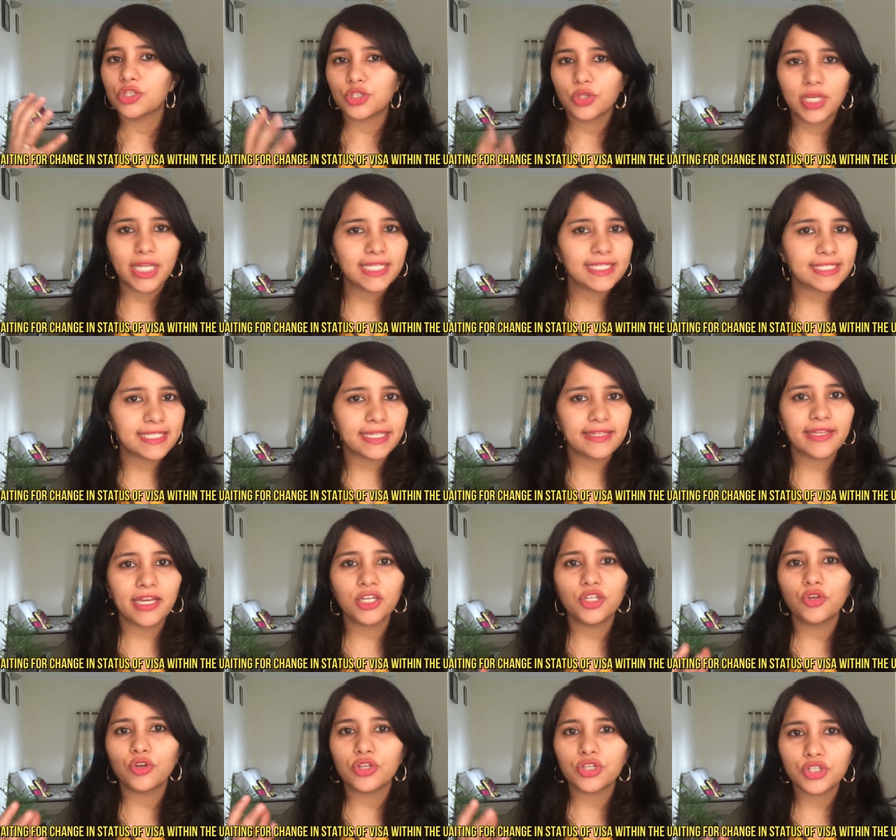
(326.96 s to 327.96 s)
So let's say
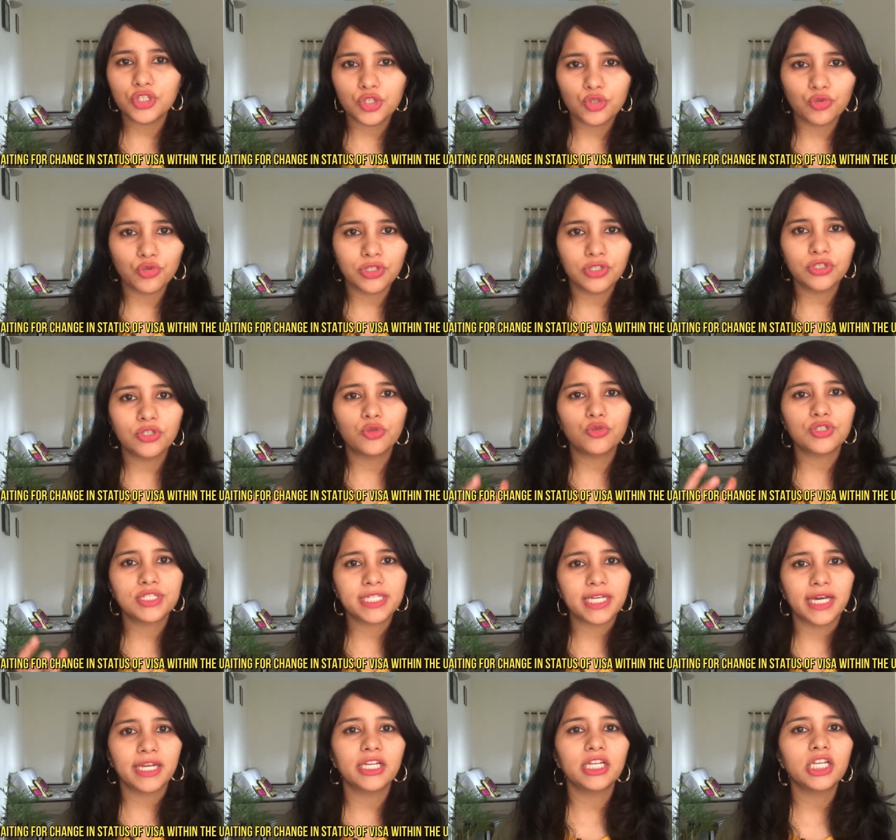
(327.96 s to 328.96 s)
that you're a student
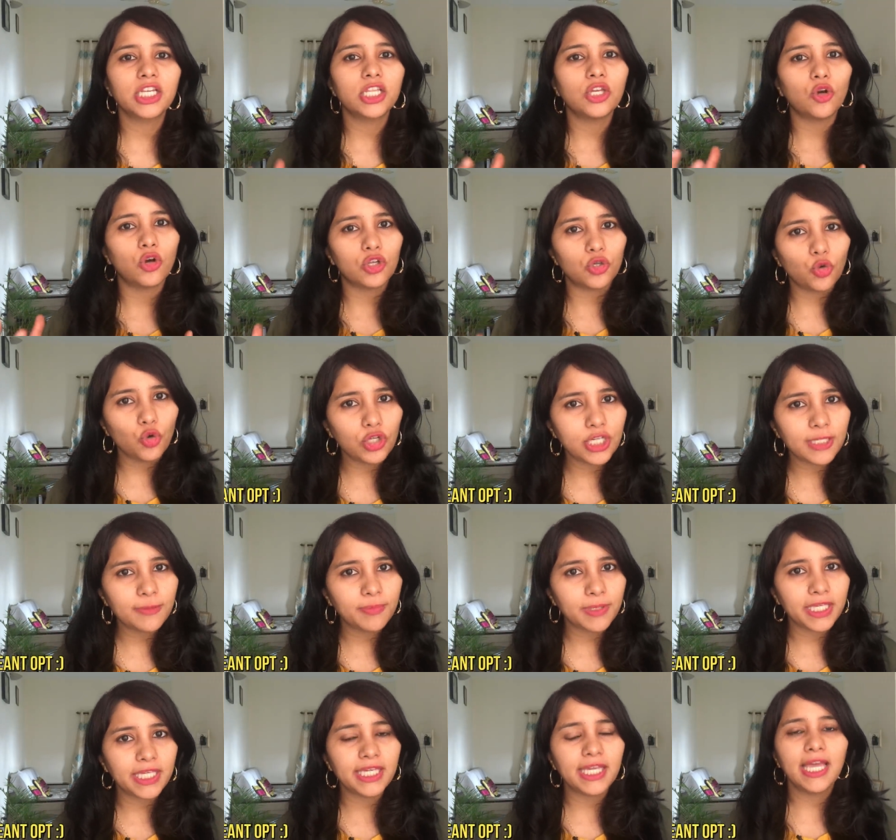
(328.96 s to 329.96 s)
who's currently on
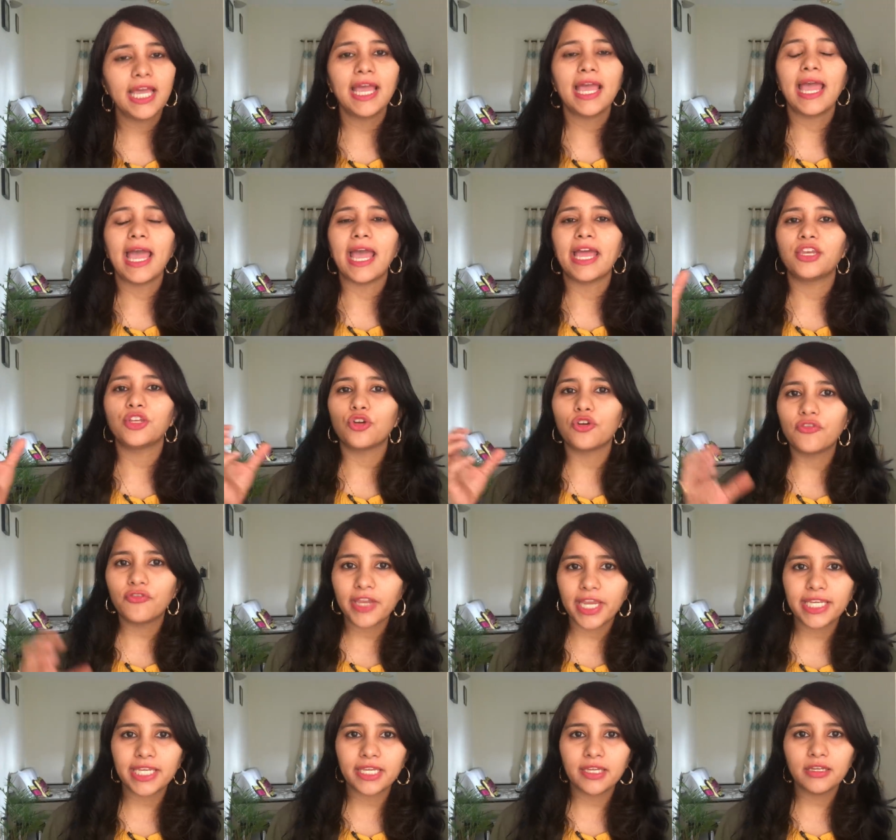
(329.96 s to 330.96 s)
OTP and you're
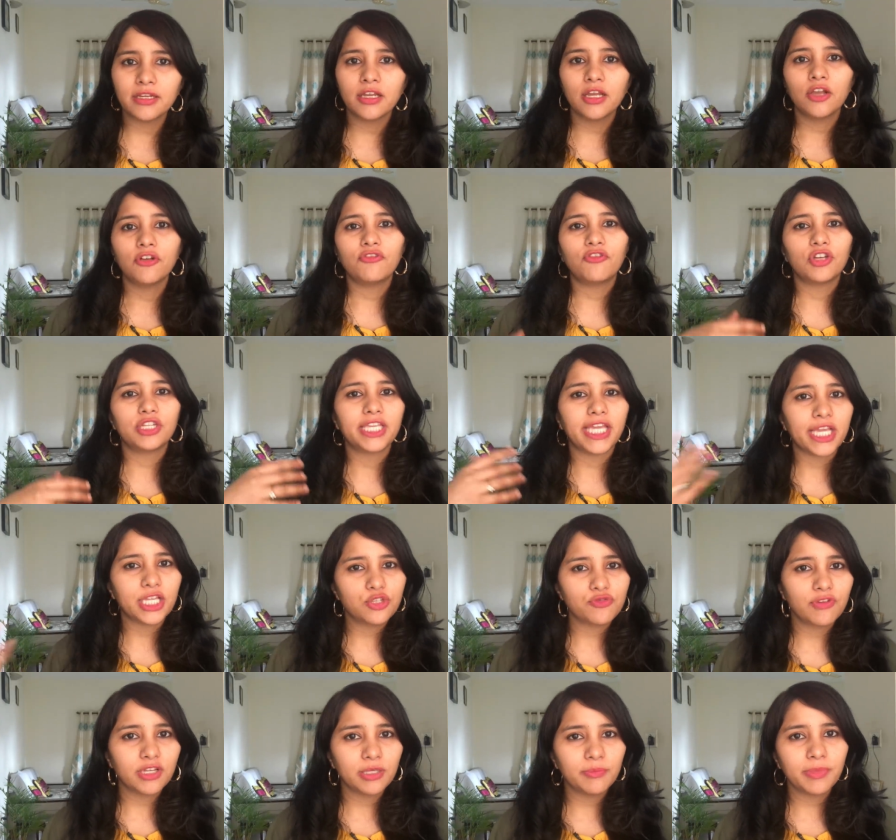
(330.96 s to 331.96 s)
waiting for the
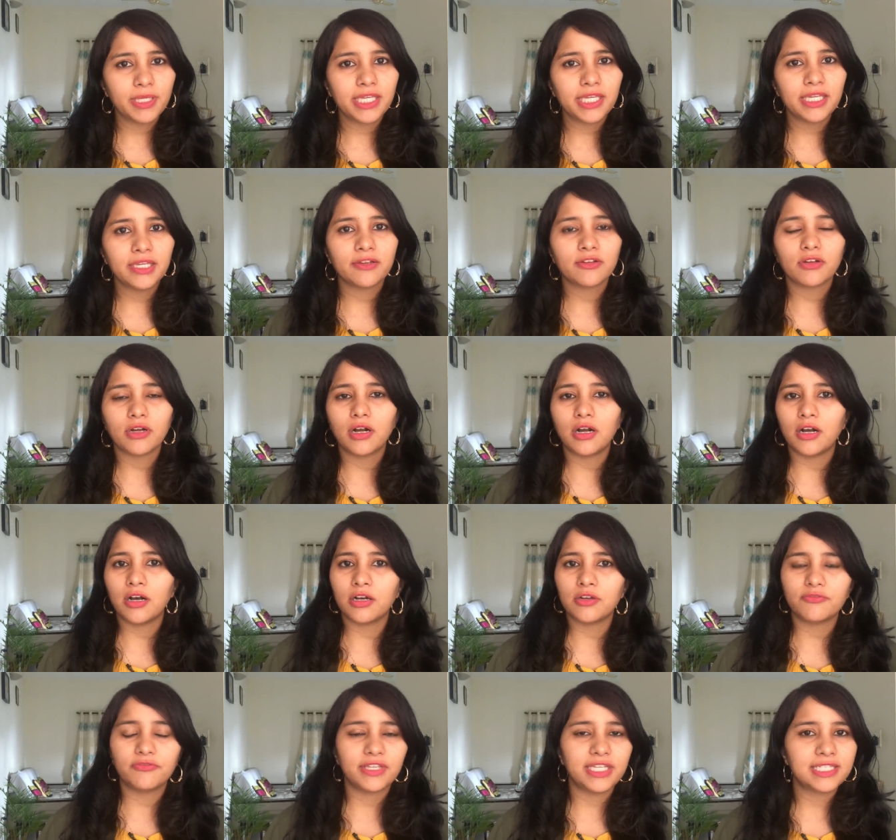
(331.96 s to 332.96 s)
H1B
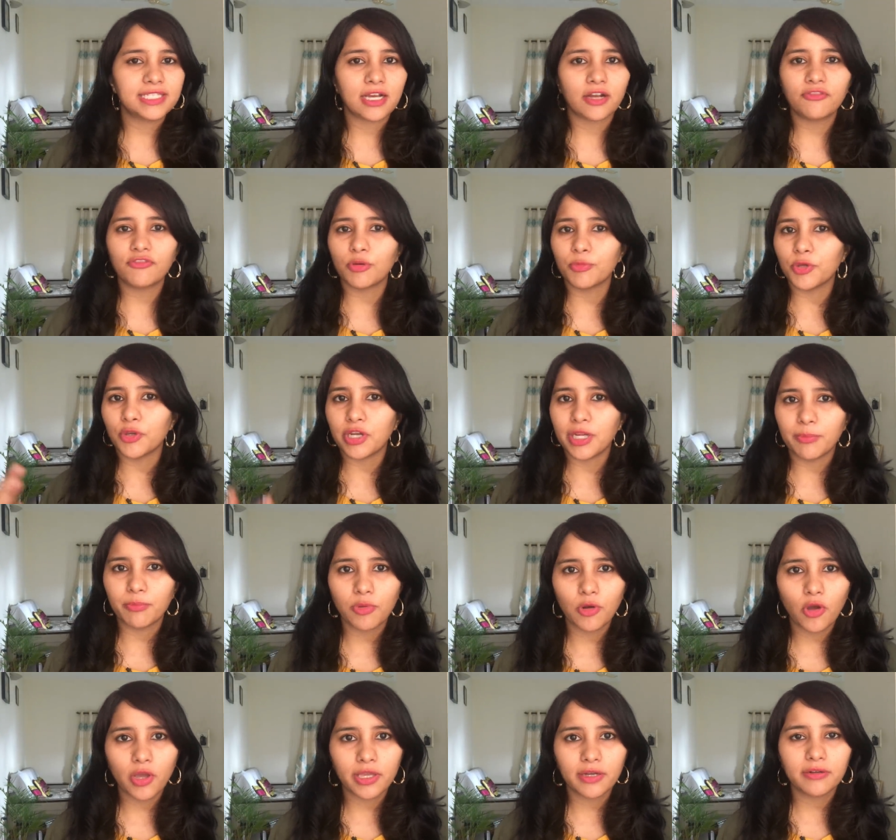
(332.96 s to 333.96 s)
uh, visa from your
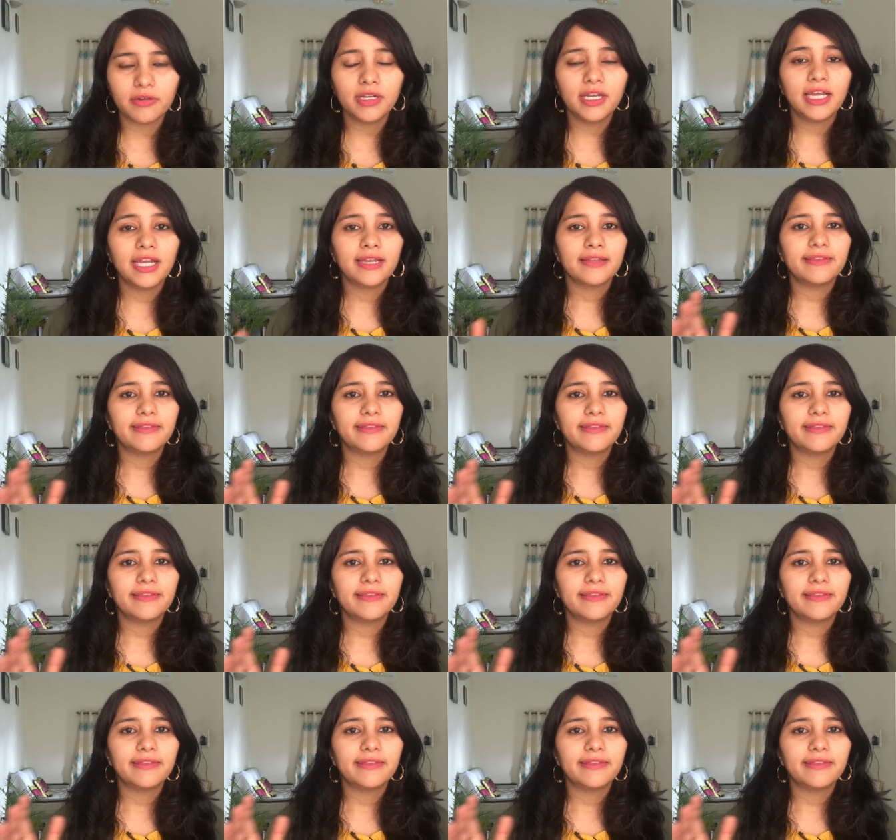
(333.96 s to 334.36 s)
employer,